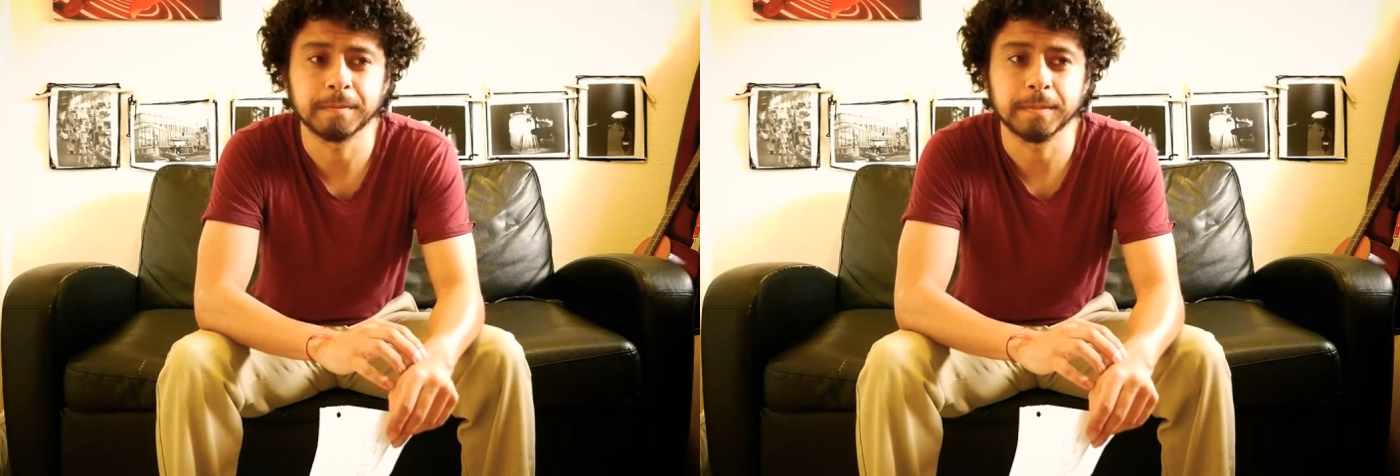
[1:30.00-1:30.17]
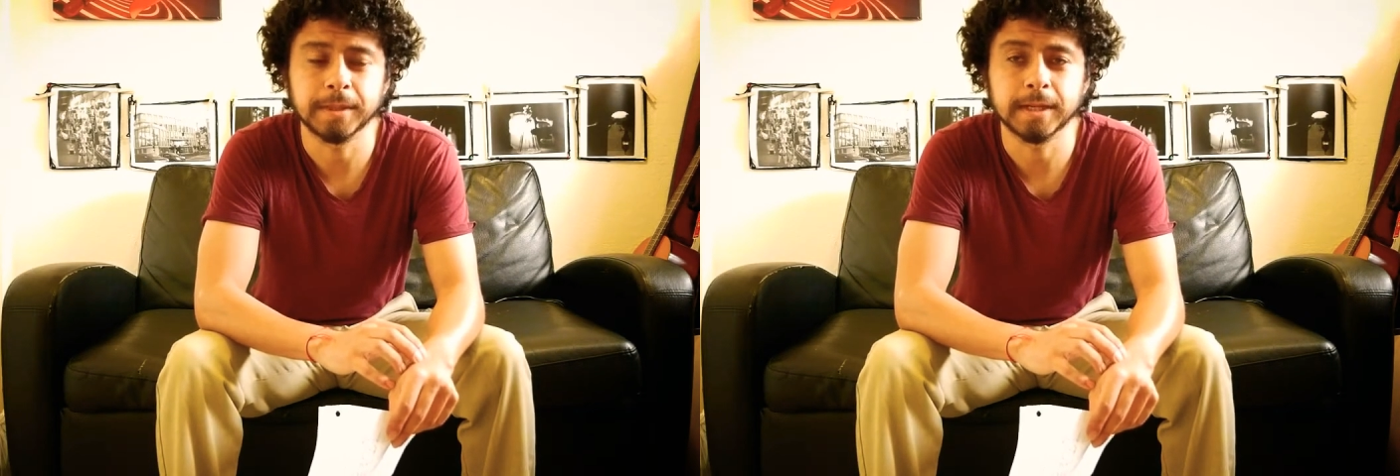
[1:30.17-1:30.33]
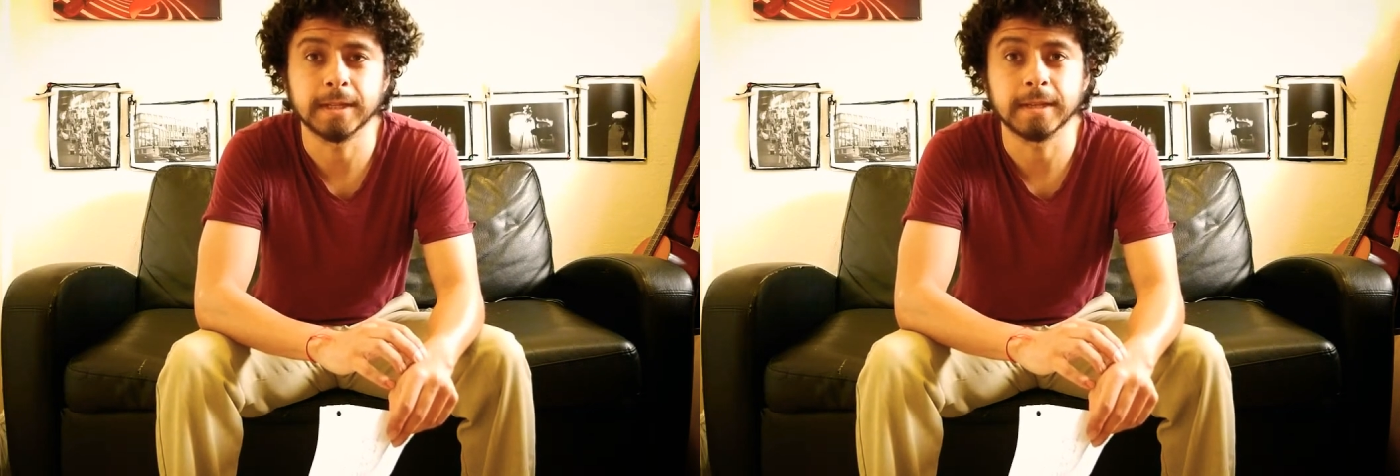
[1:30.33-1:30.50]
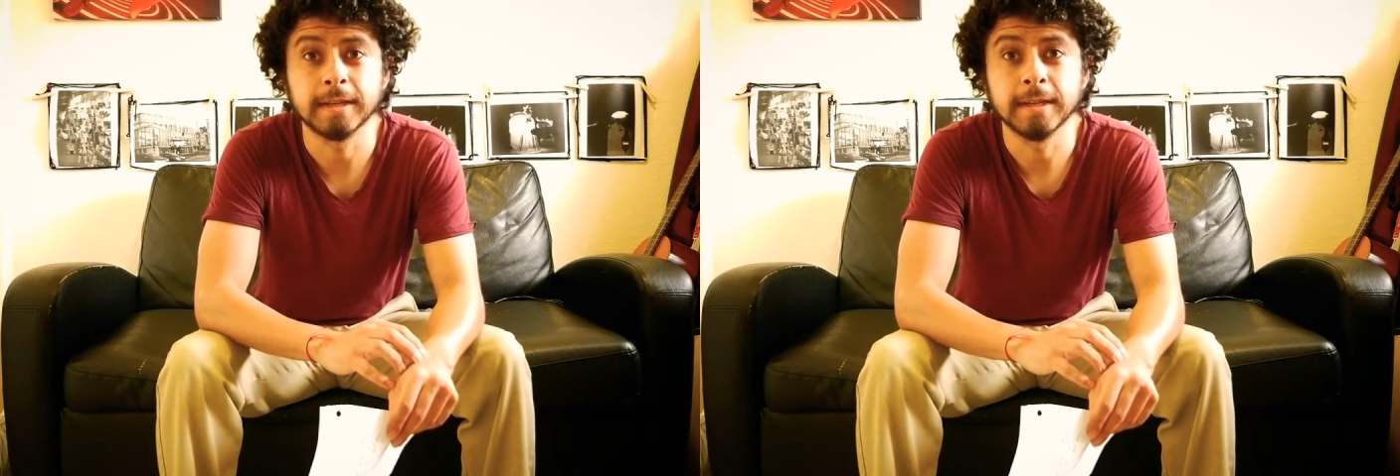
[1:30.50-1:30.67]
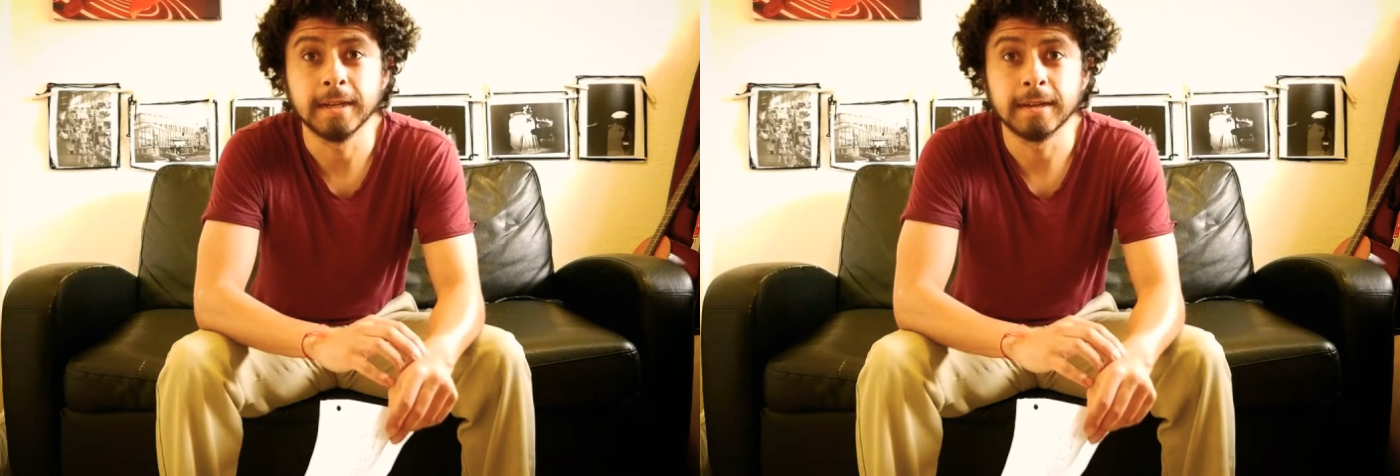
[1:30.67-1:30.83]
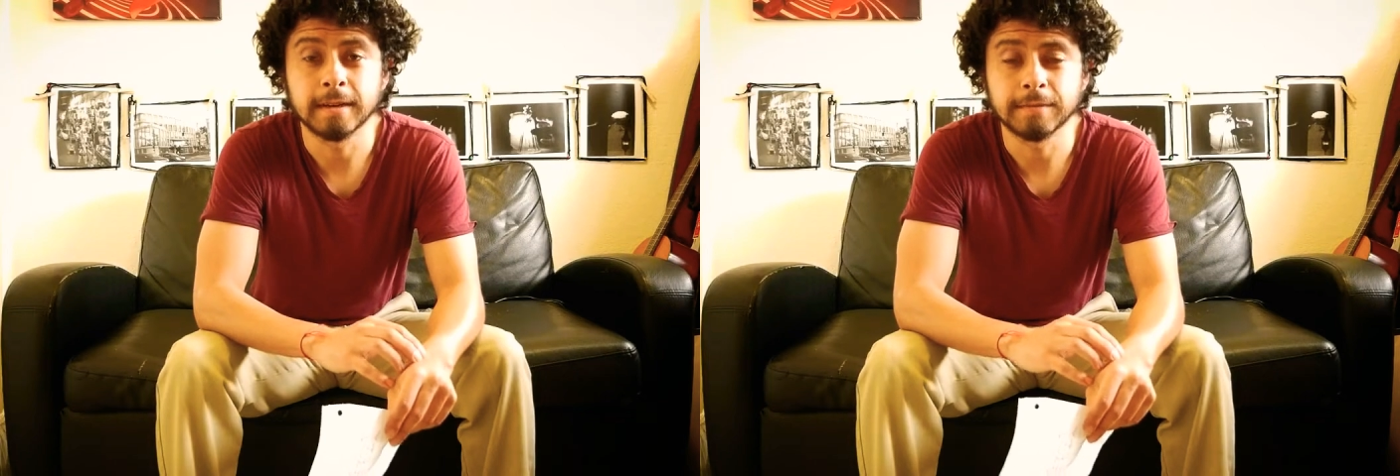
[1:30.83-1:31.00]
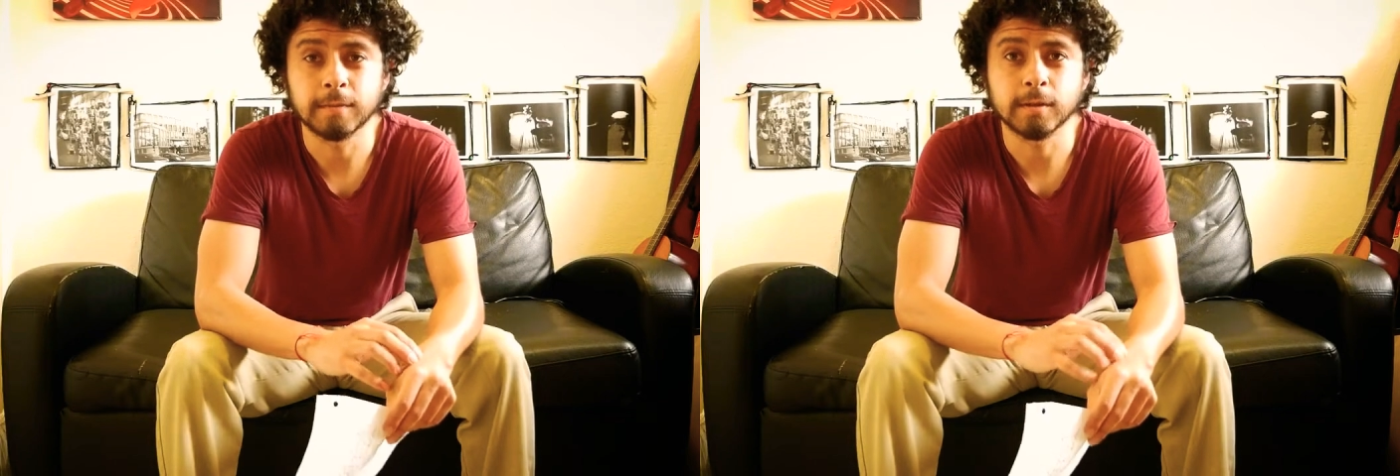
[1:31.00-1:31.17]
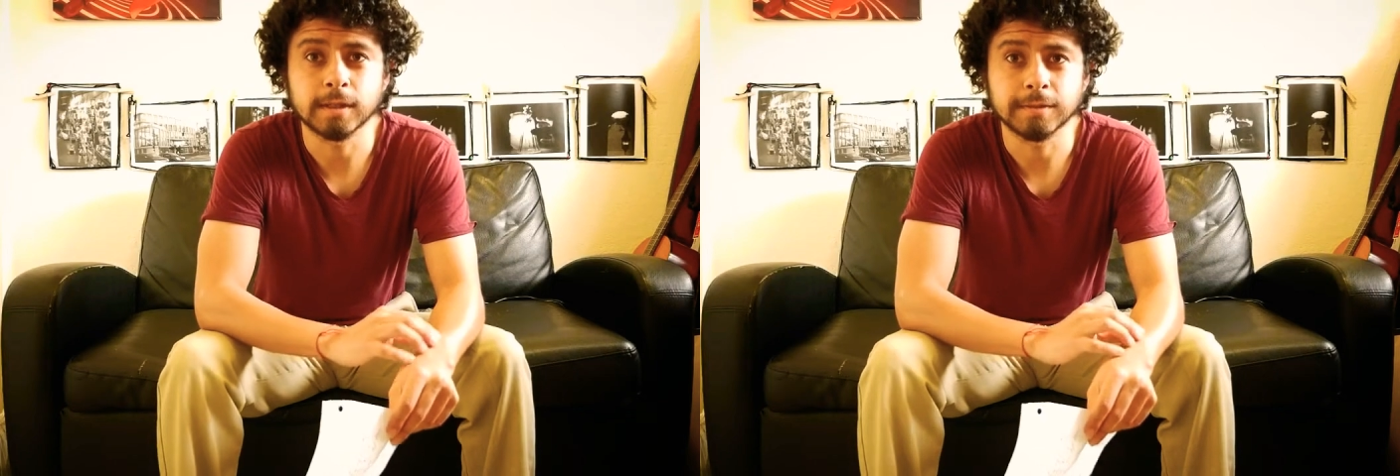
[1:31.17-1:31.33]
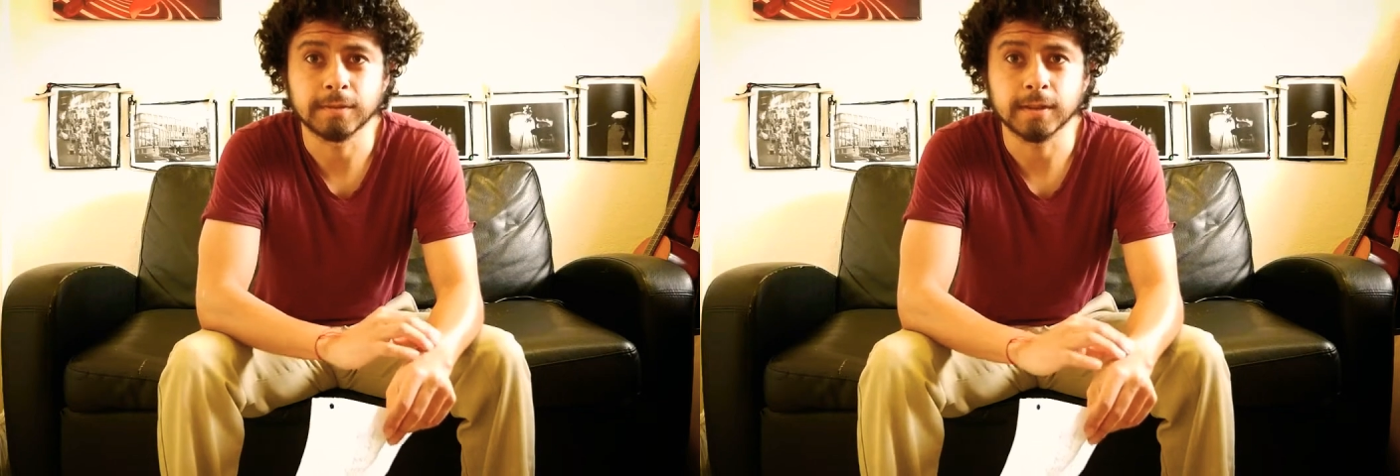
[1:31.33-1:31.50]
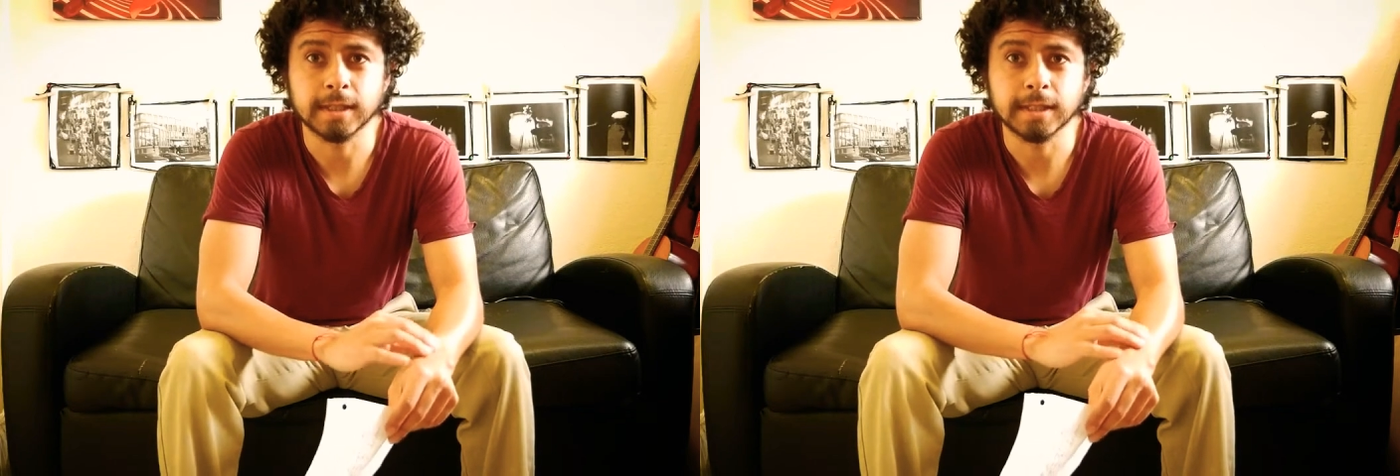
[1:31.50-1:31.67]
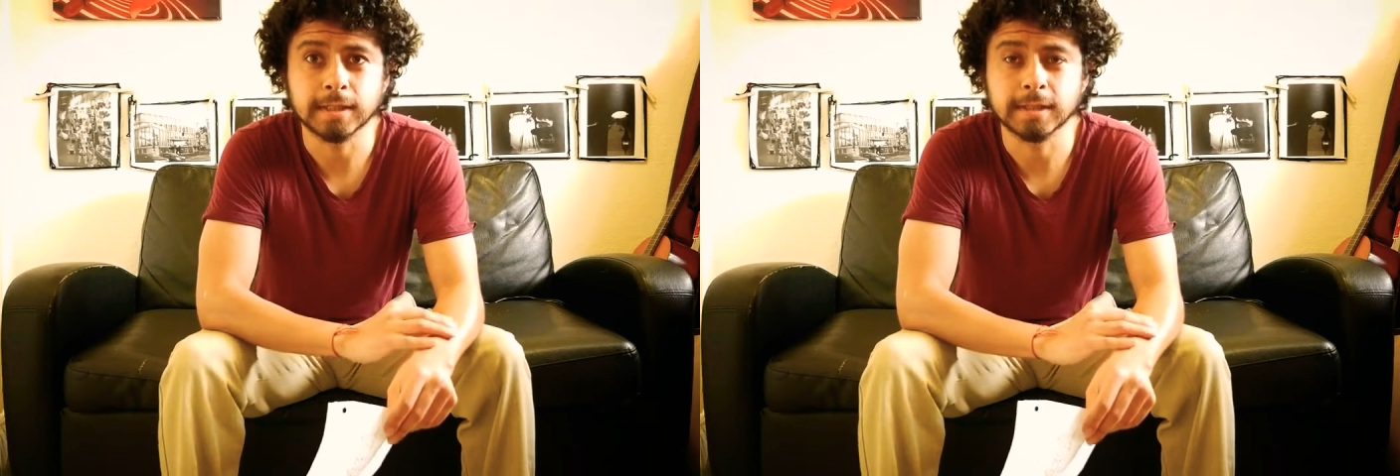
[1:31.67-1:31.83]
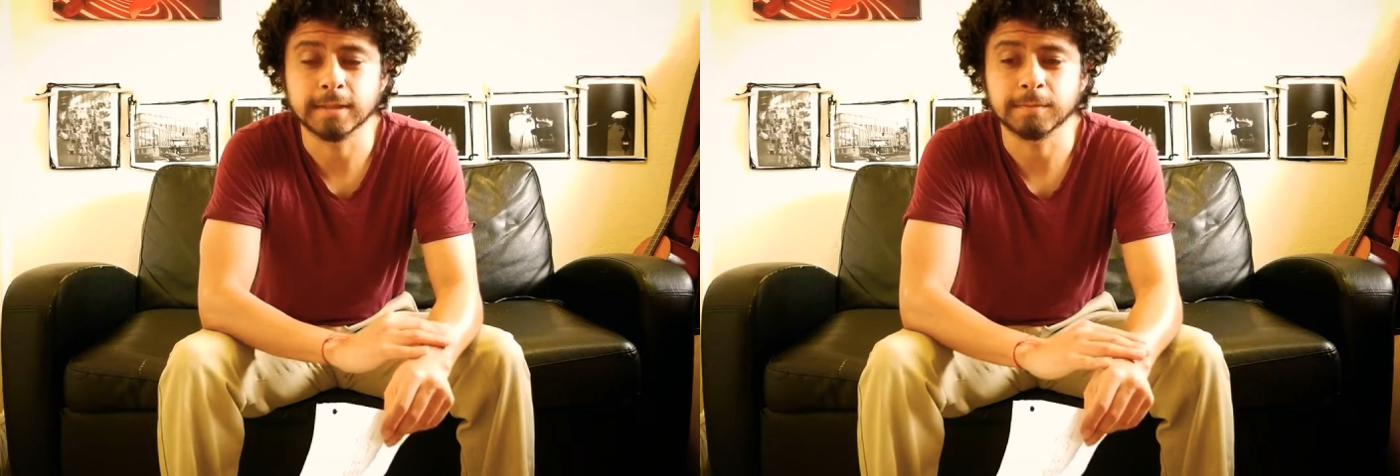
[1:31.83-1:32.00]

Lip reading: But unfortunately for us,